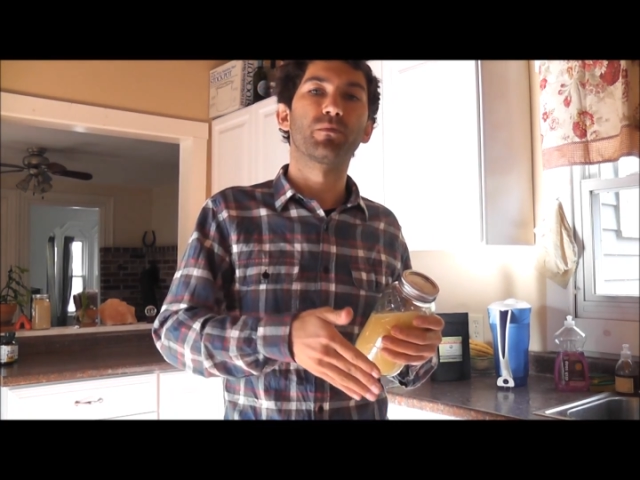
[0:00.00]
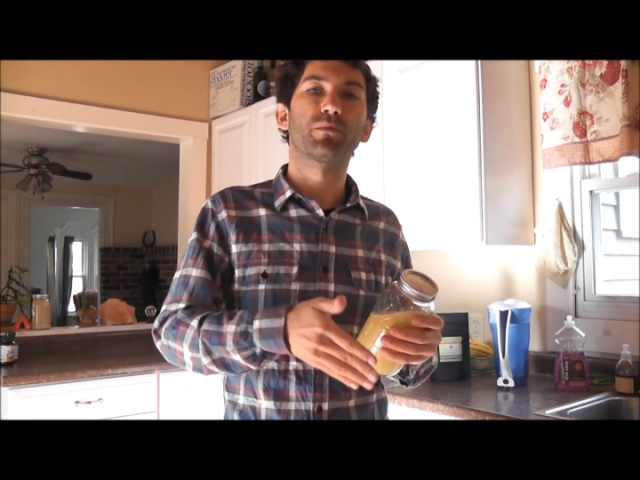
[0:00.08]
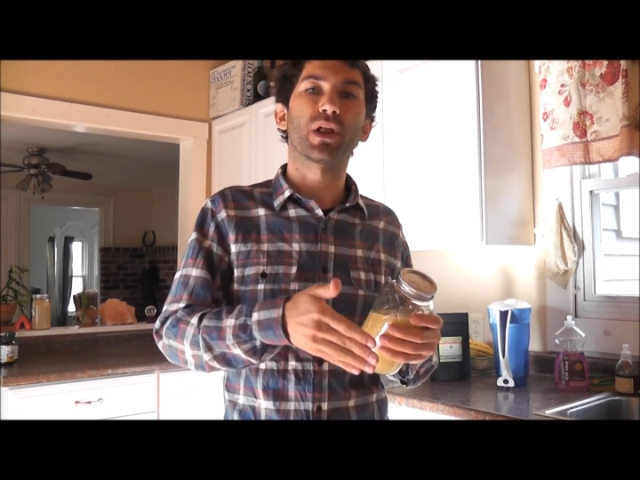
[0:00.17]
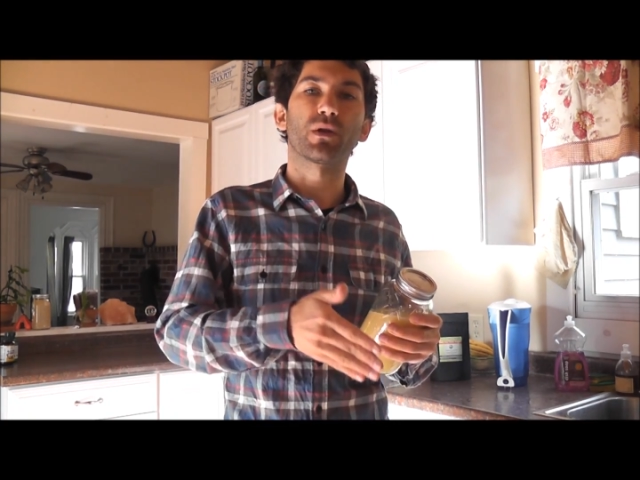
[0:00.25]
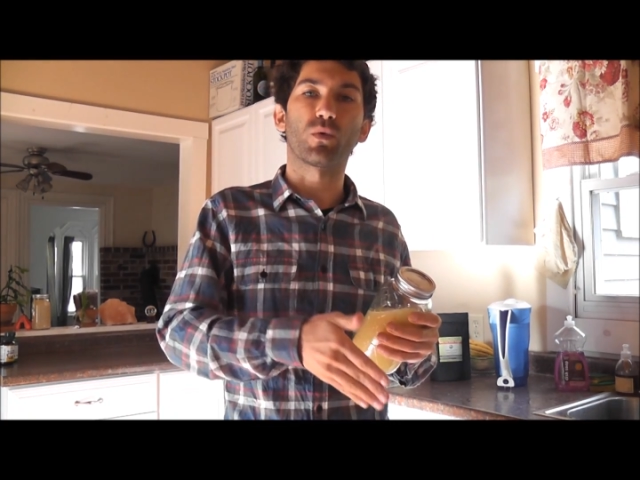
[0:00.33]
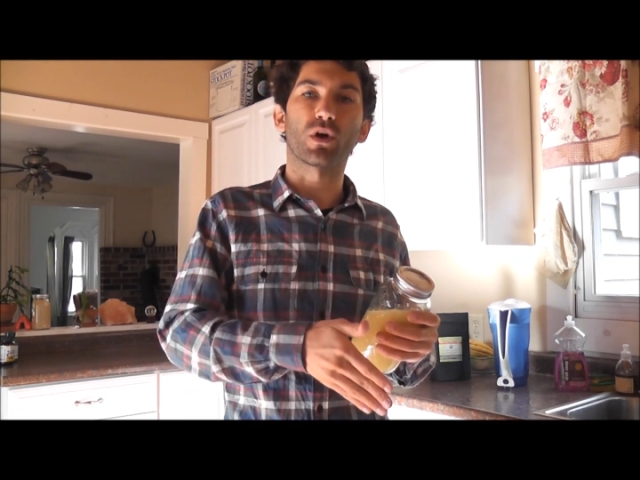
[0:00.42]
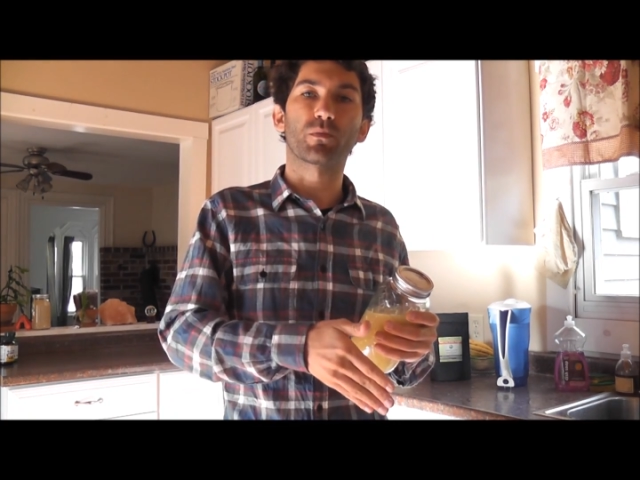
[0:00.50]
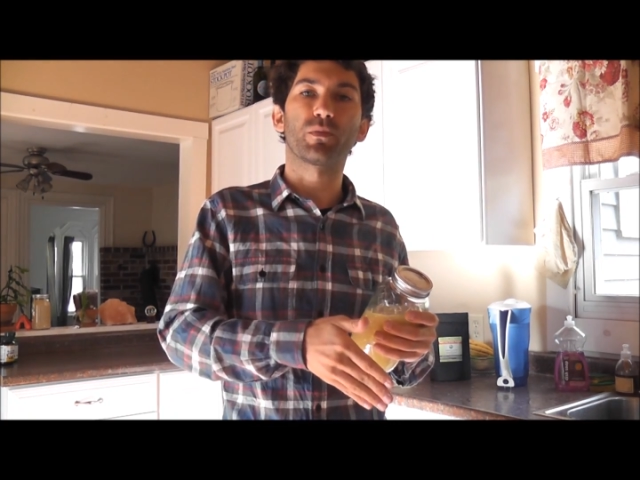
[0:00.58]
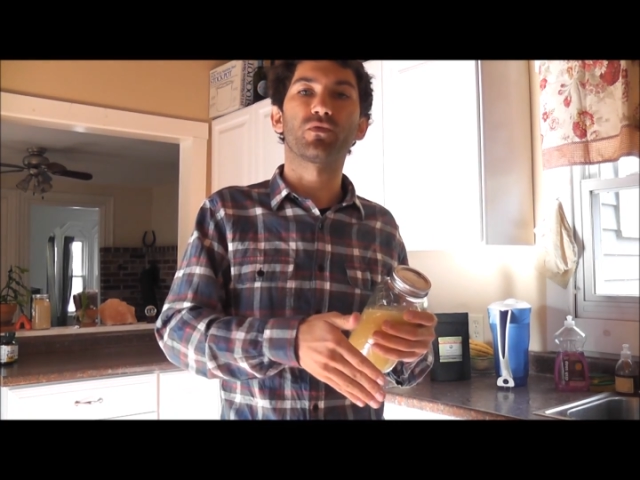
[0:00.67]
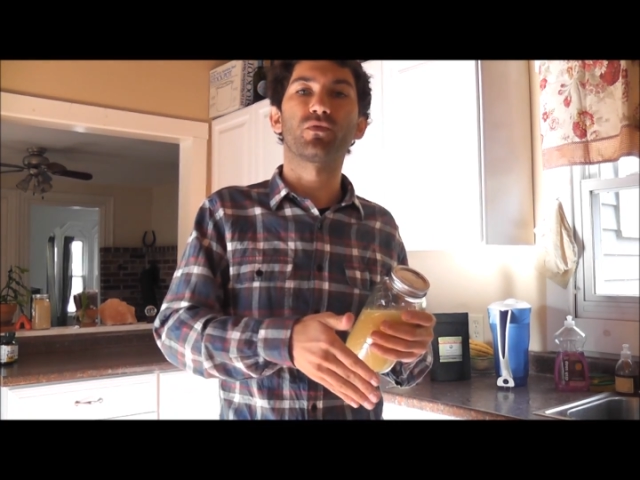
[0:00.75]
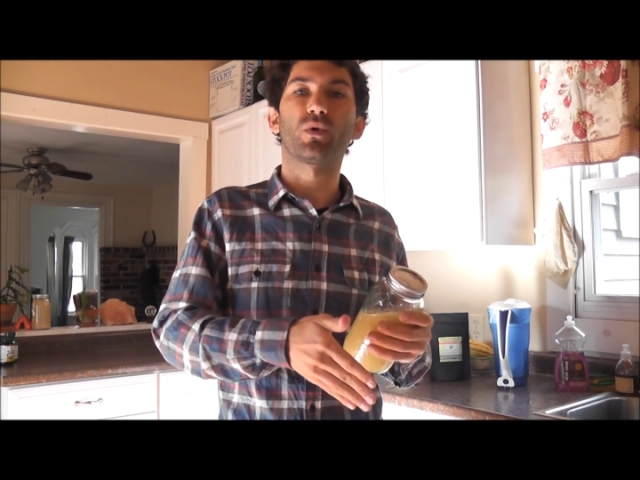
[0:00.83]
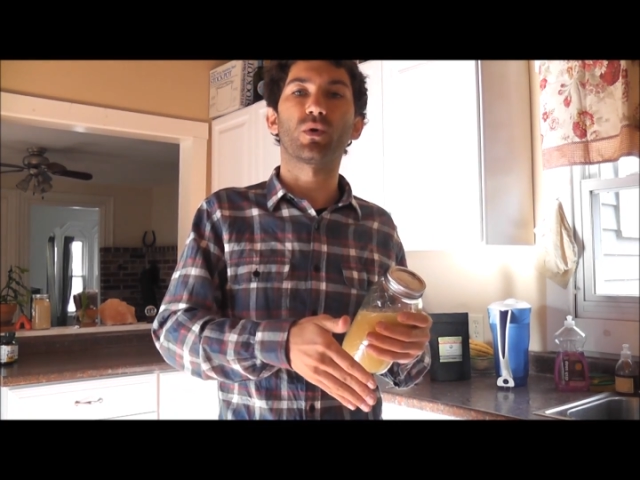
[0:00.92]
blood work
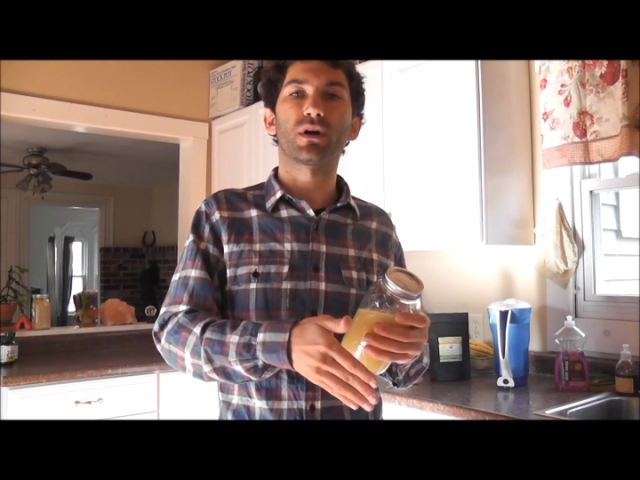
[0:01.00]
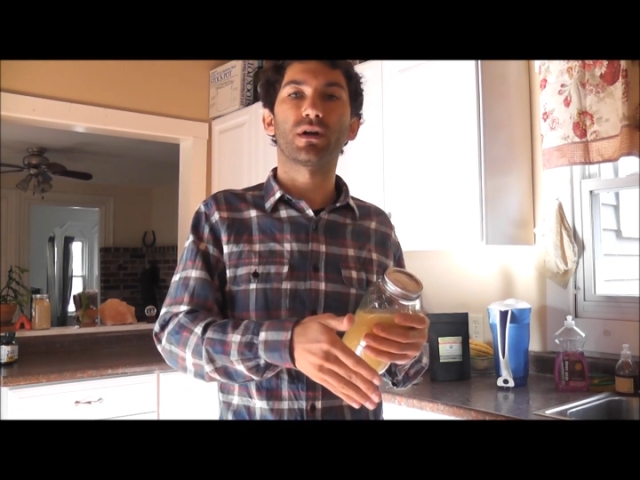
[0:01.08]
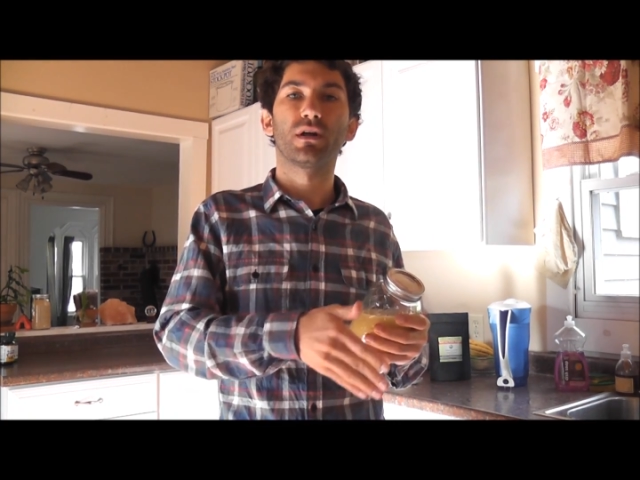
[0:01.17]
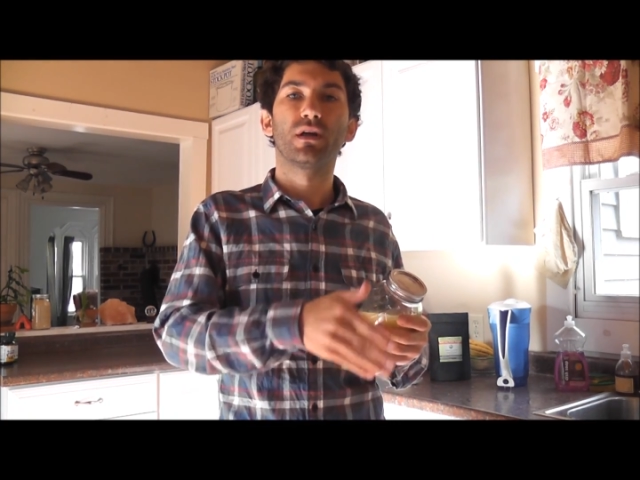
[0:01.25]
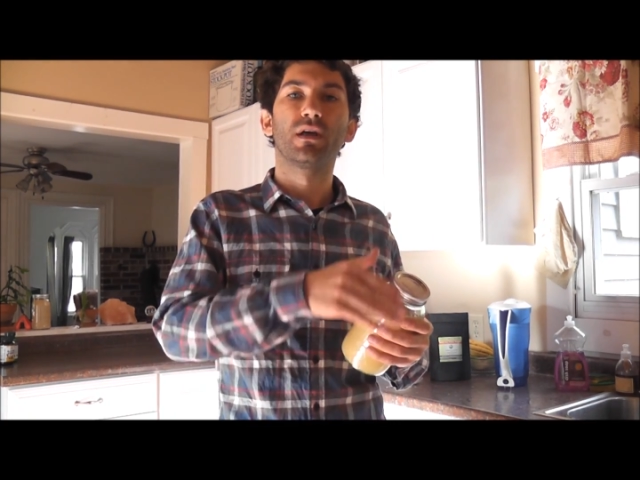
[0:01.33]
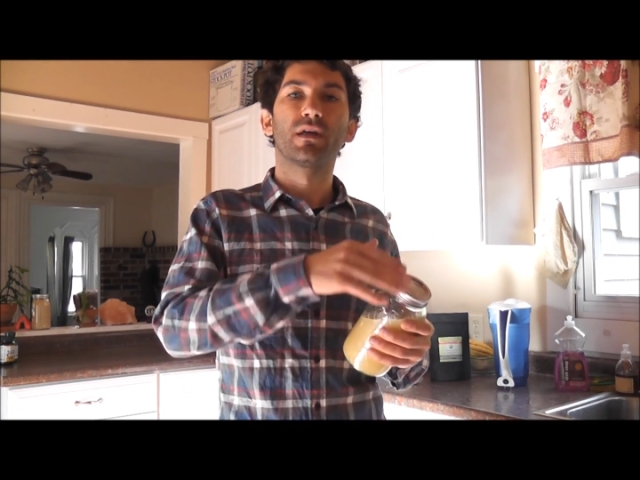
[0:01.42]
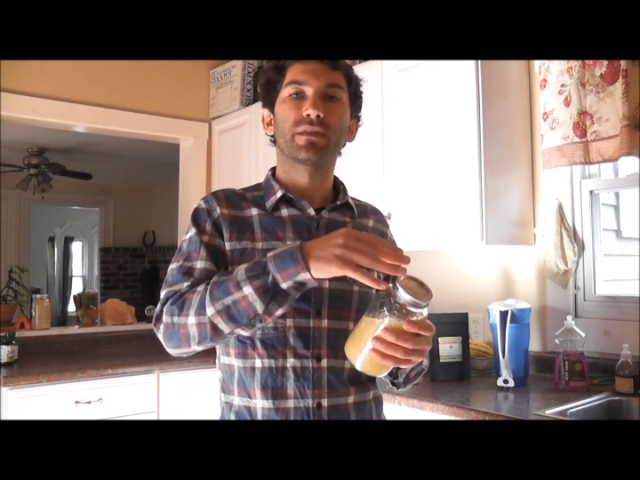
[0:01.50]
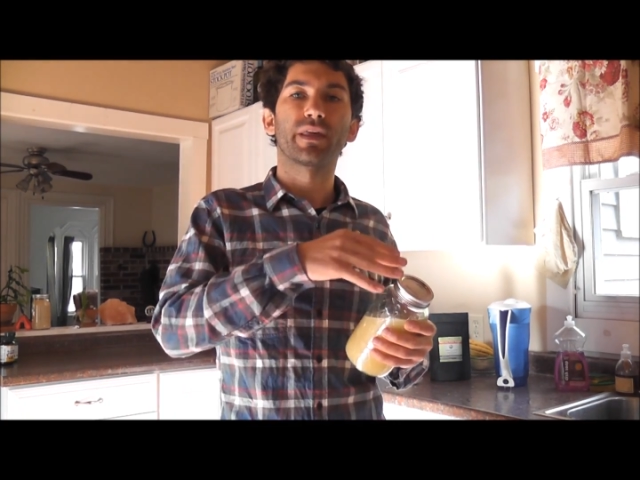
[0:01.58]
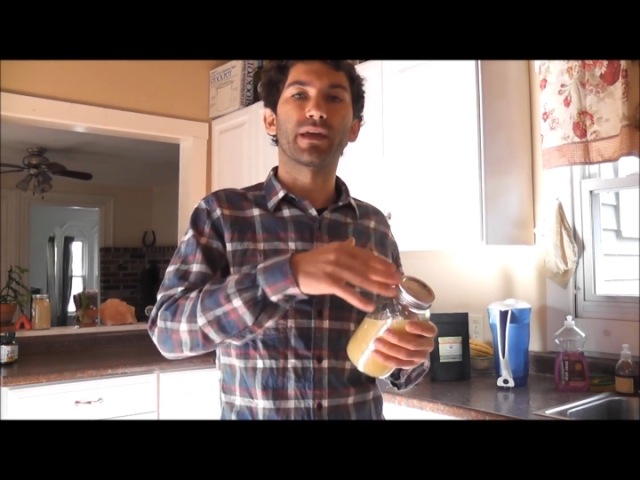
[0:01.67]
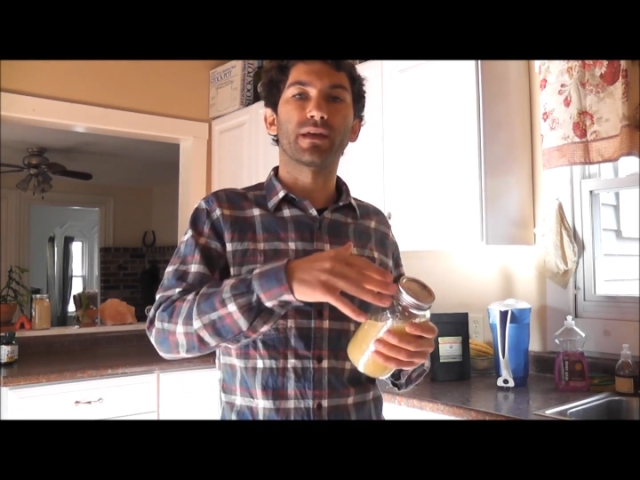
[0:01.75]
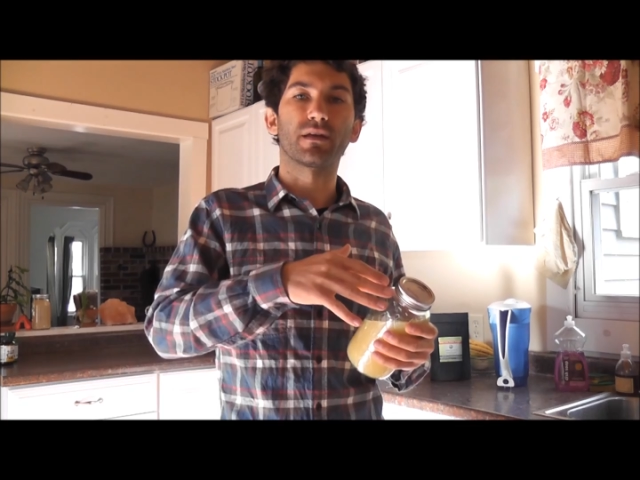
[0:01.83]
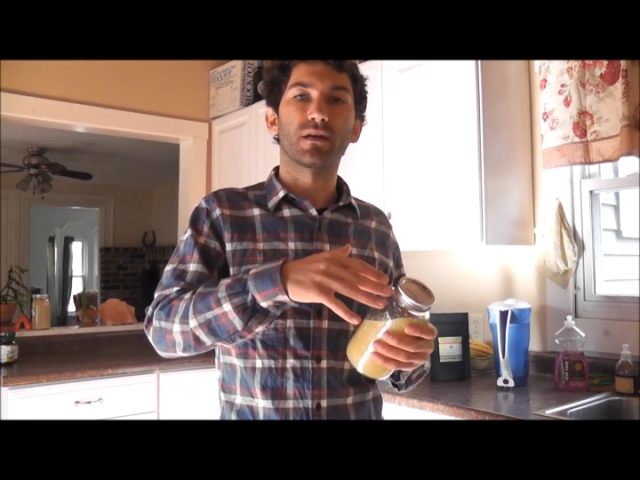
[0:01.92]
before
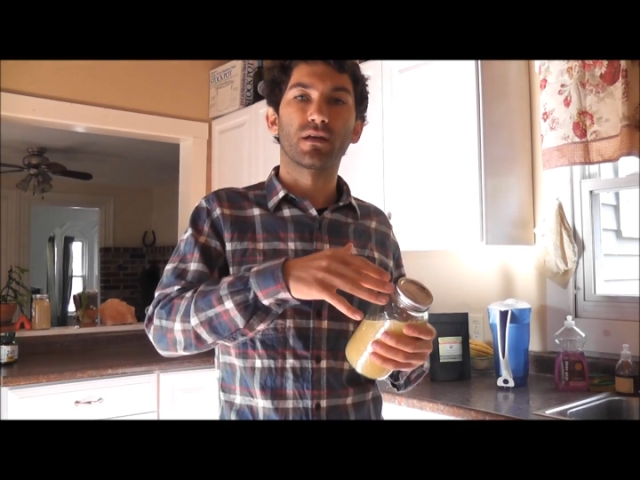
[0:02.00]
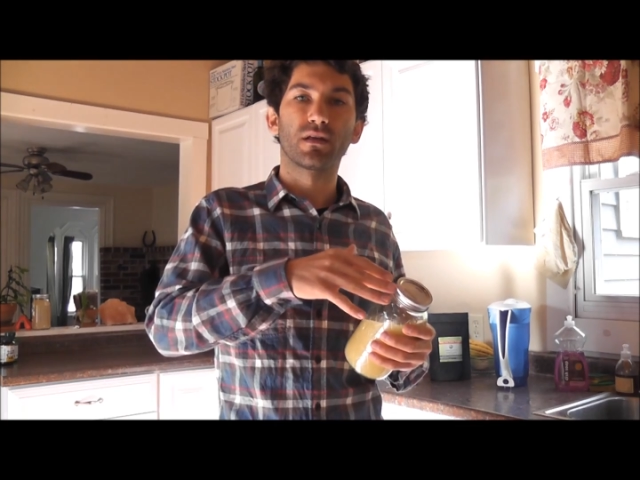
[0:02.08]
they